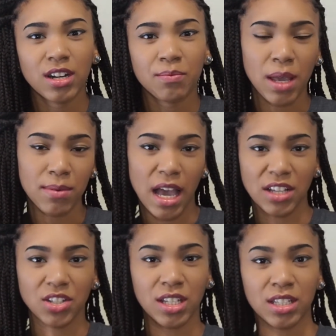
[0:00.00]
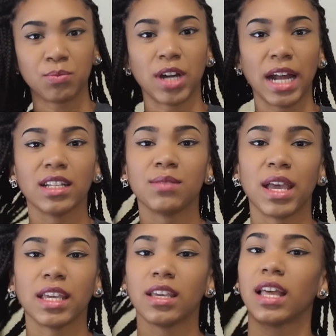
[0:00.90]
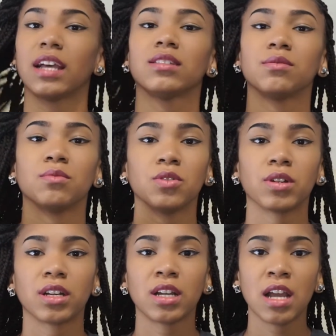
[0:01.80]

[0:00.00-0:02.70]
Maybe I just need to practice making that some more.